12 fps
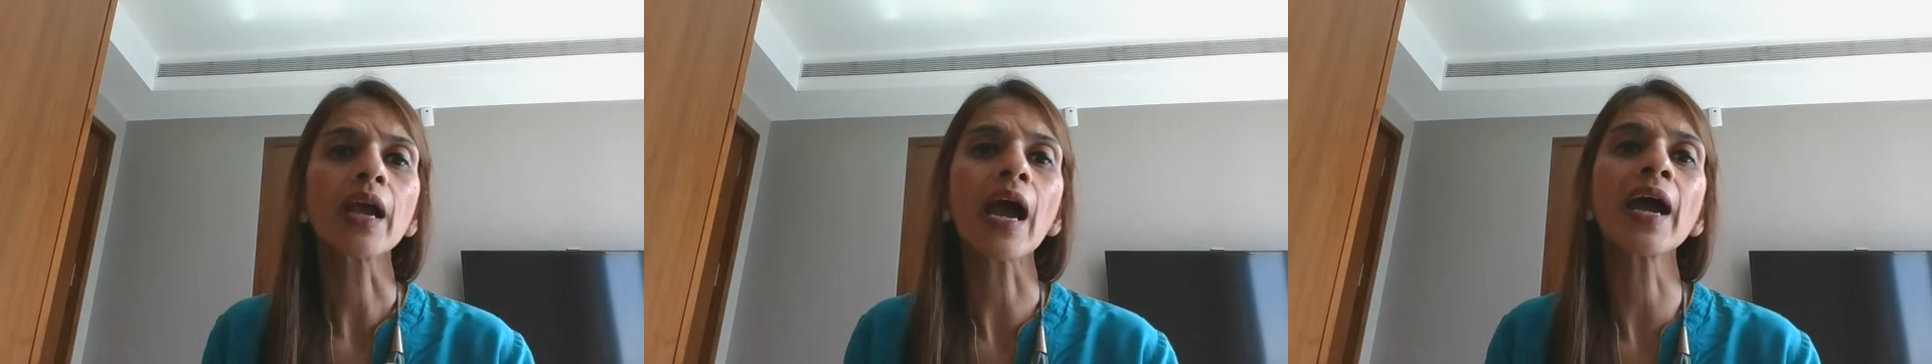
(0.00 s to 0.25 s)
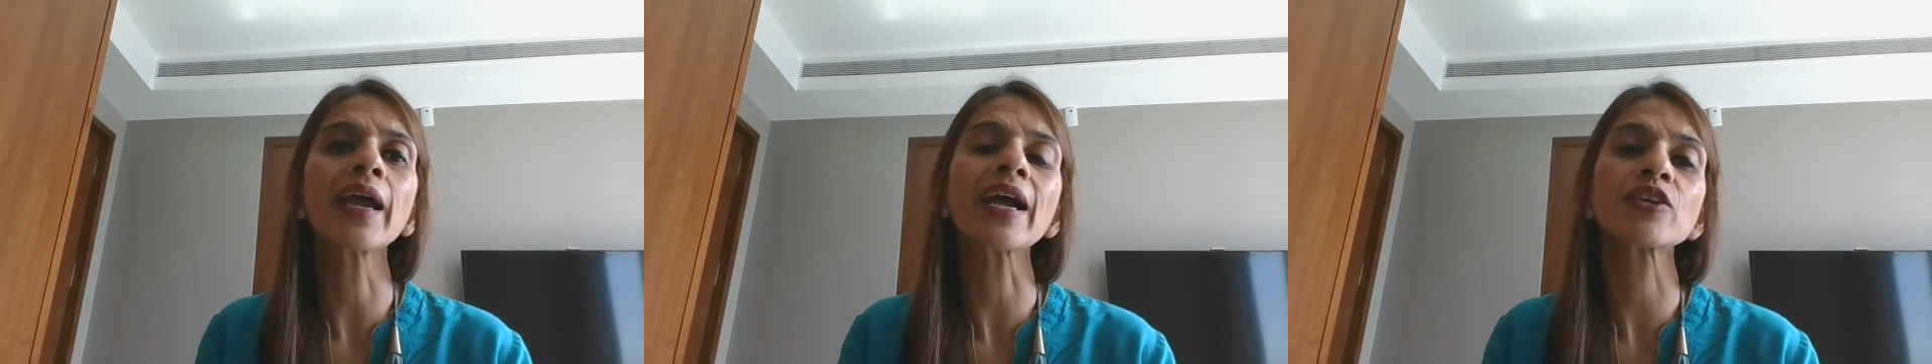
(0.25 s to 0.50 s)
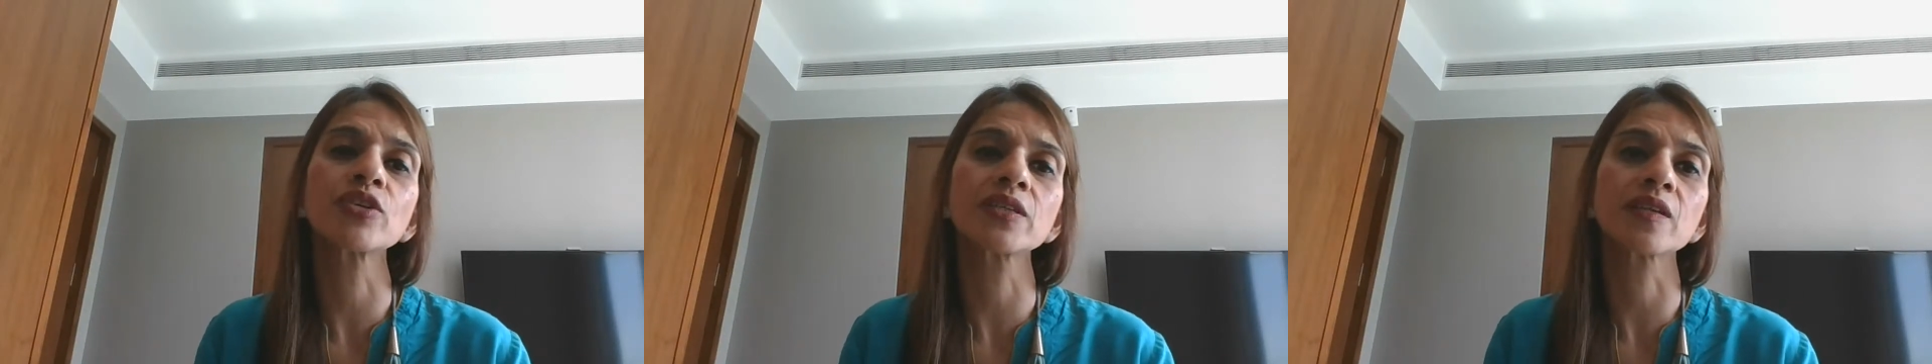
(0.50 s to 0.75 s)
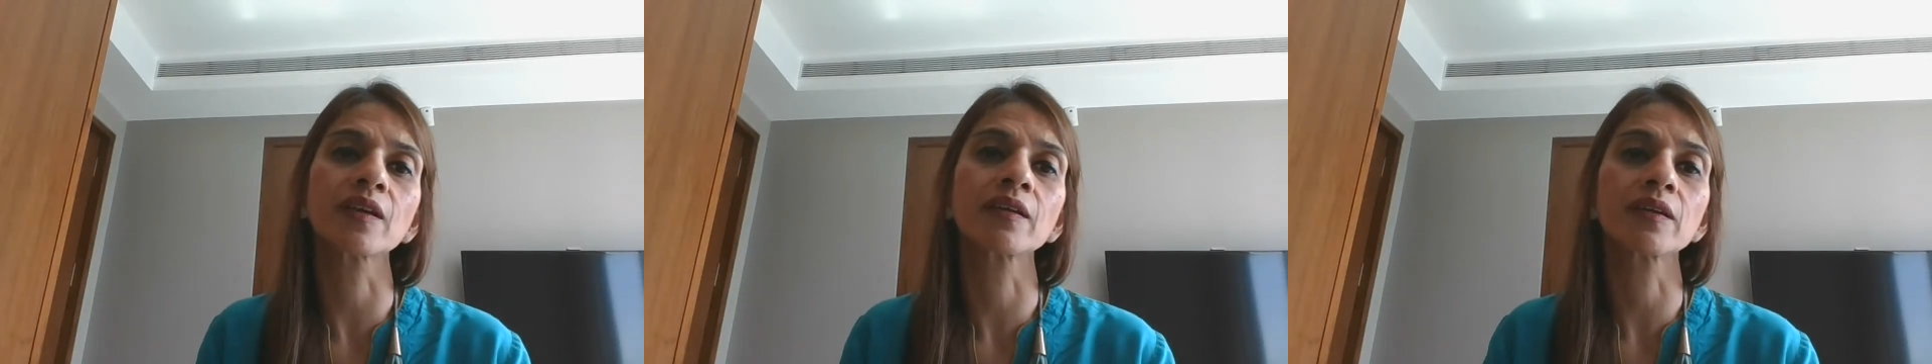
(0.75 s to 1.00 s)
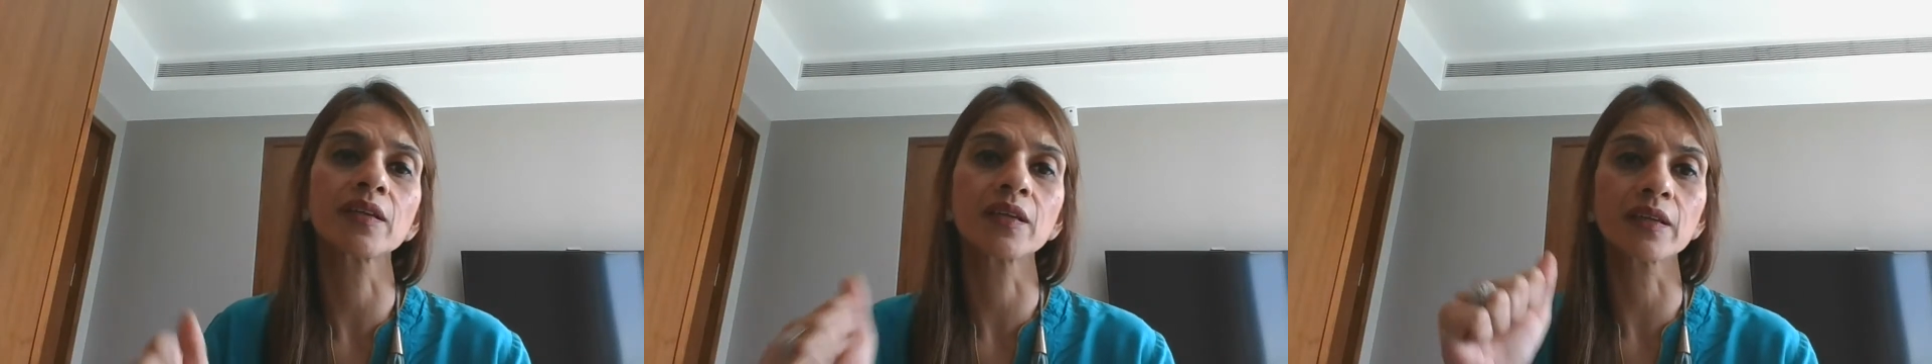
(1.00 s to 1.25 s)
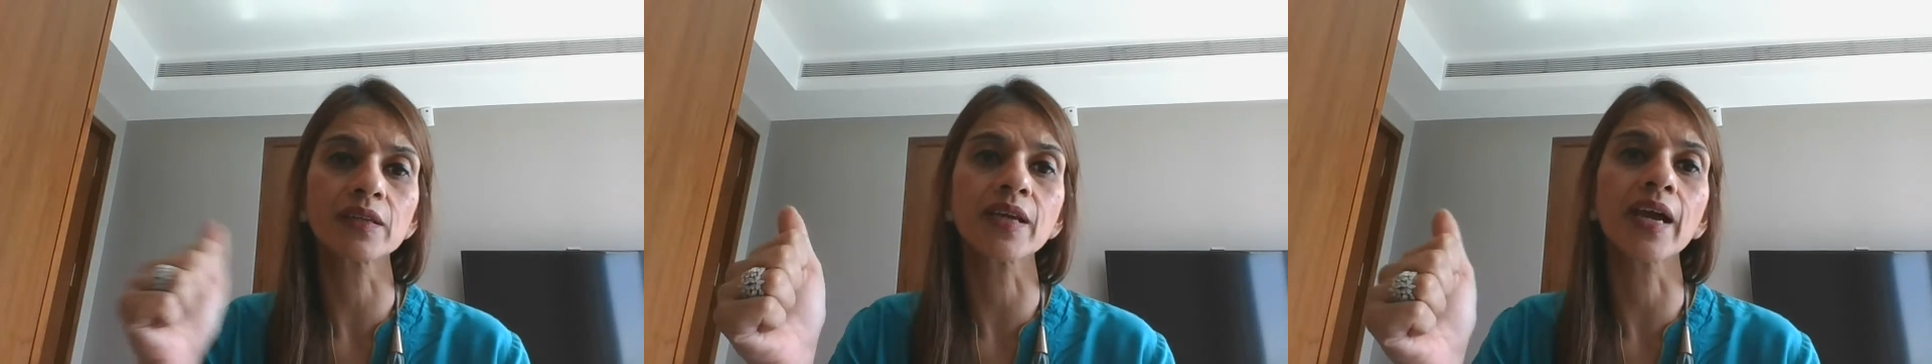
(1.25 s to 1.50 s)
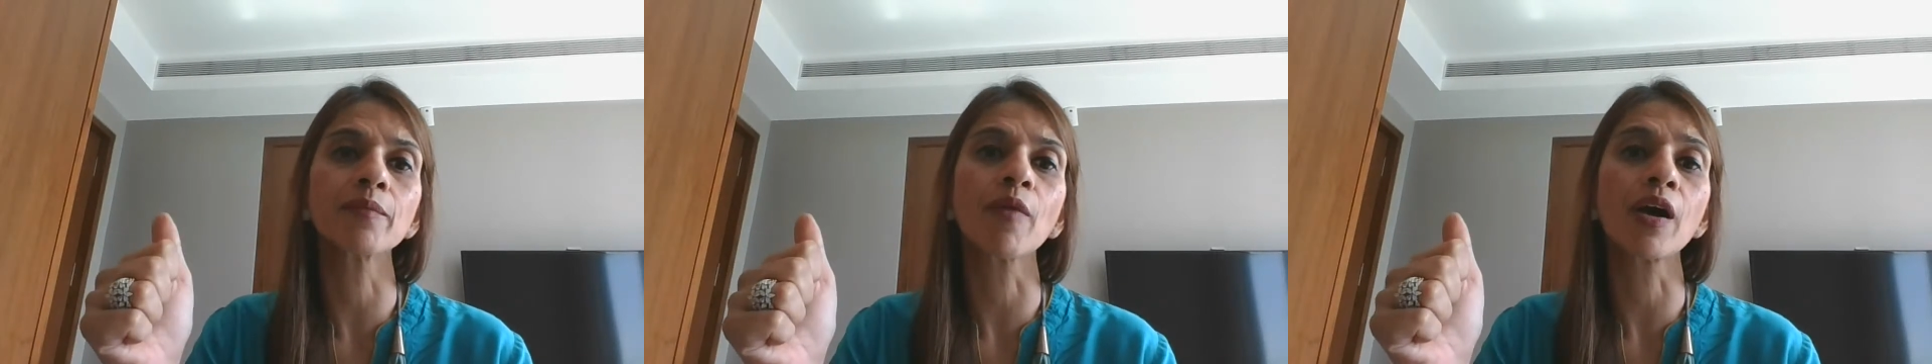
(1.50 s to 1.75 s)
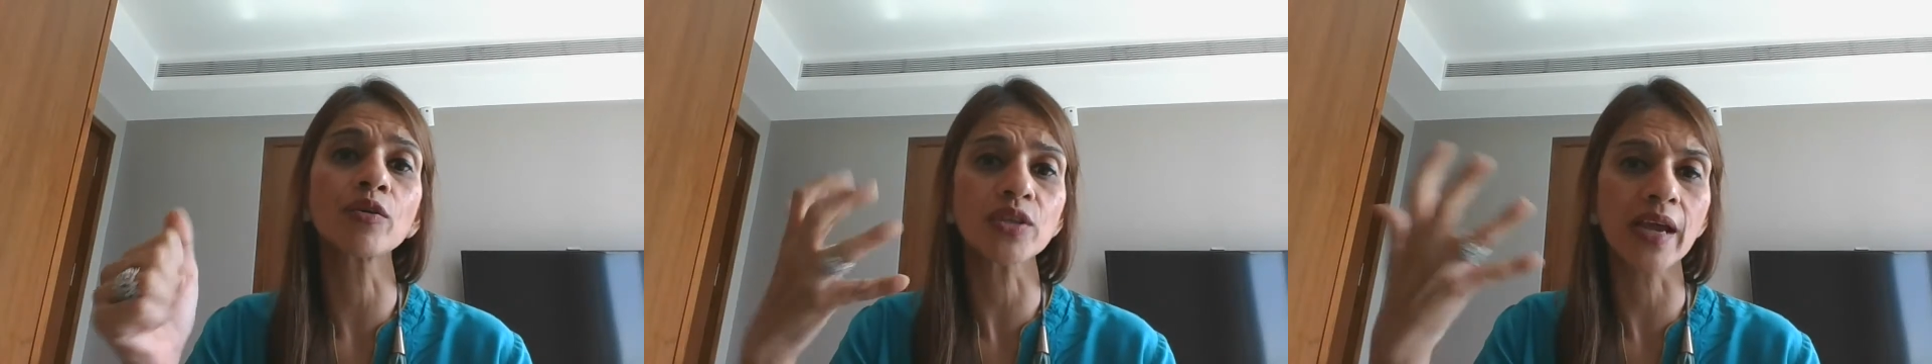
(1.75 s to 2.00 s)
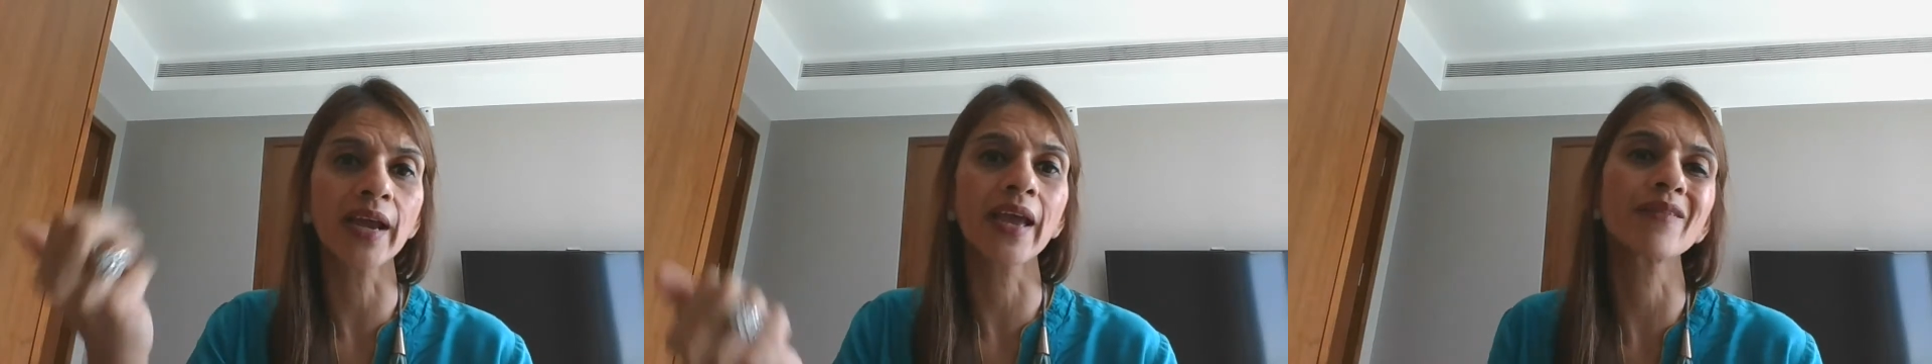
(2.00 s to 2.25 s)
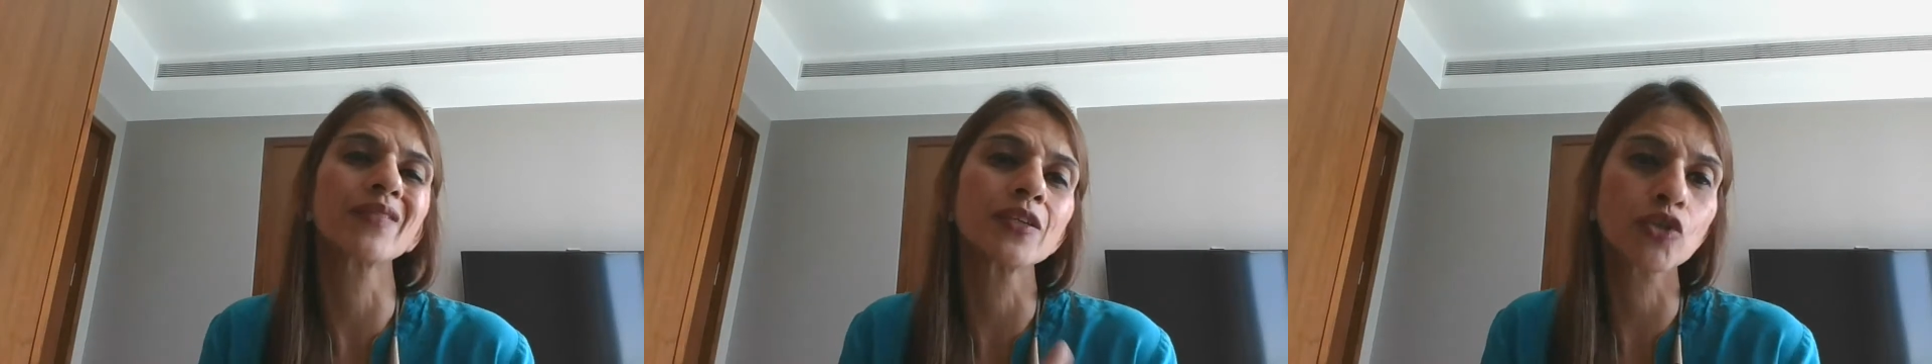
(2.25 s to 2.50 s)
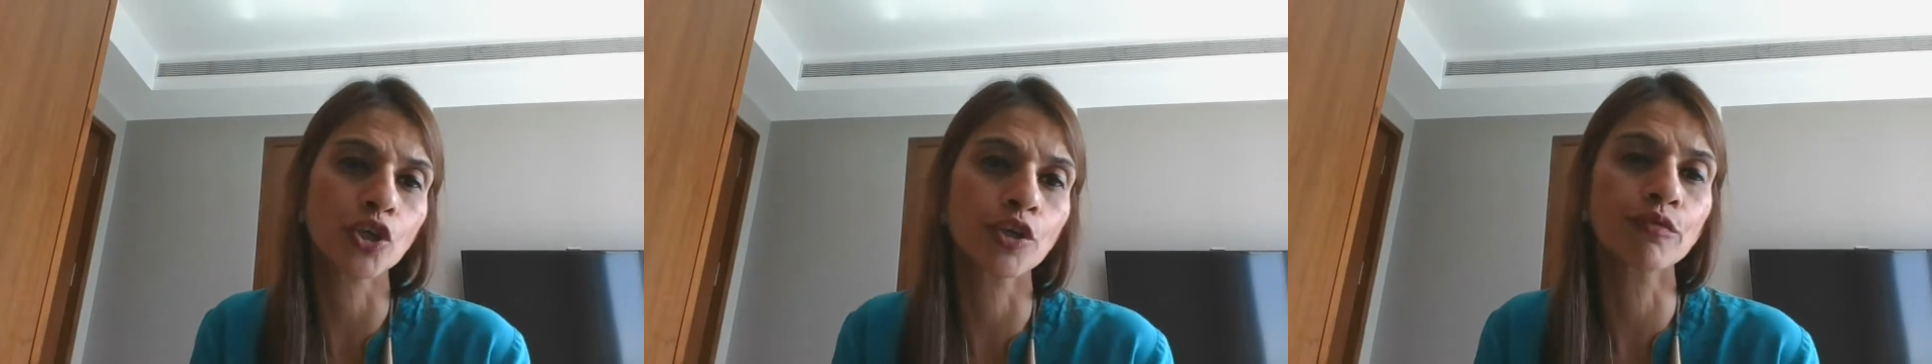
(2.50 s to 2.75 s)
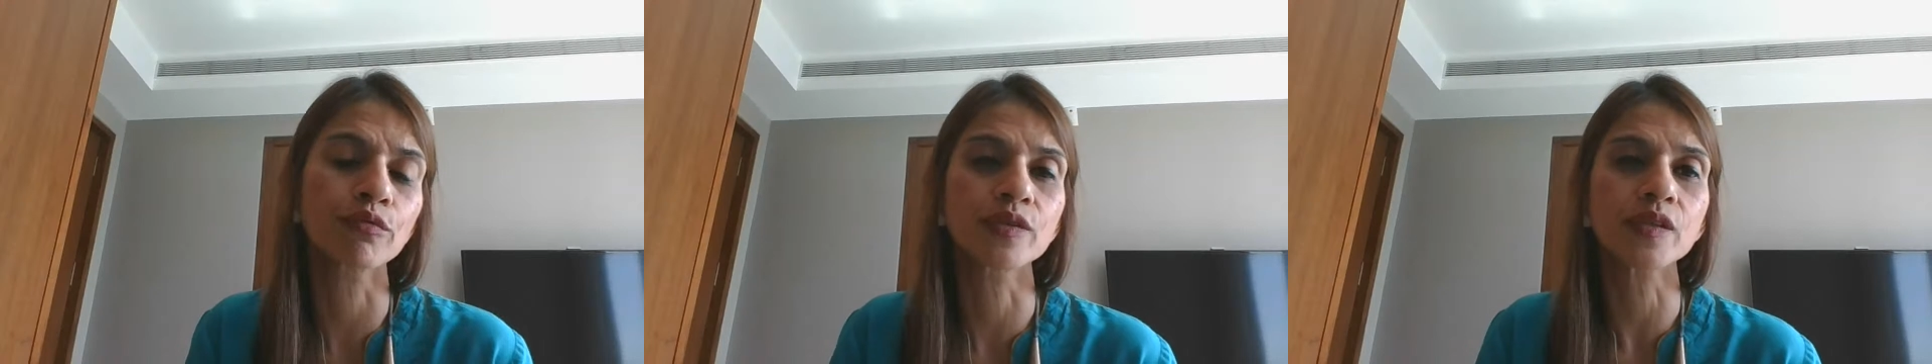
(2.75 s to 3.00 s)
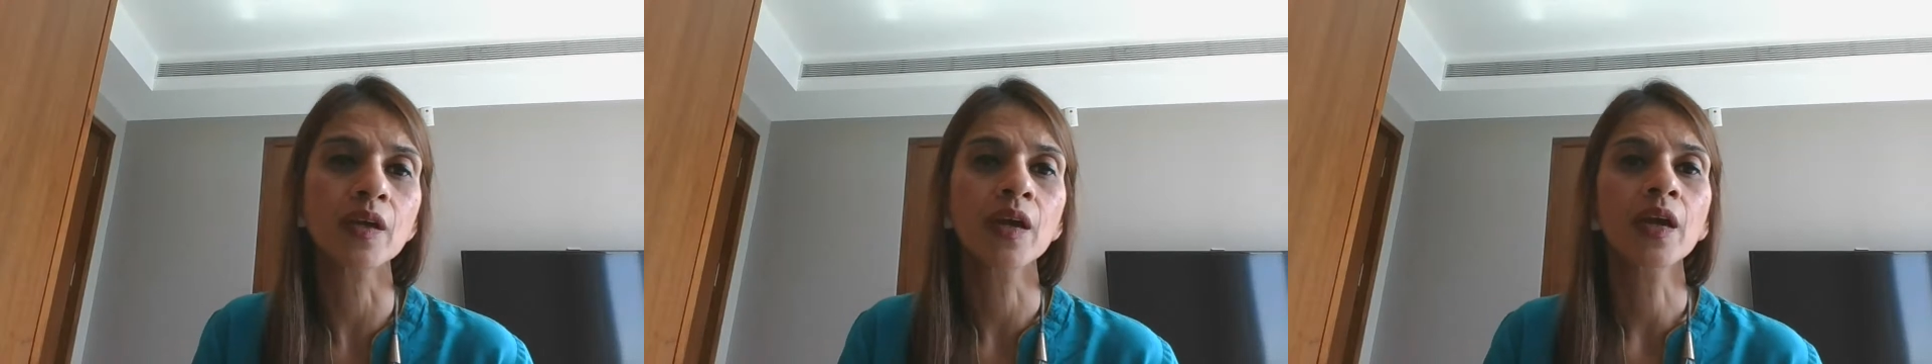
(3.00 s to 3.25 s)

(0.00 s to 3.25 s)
I actually signal time out. I have these cues.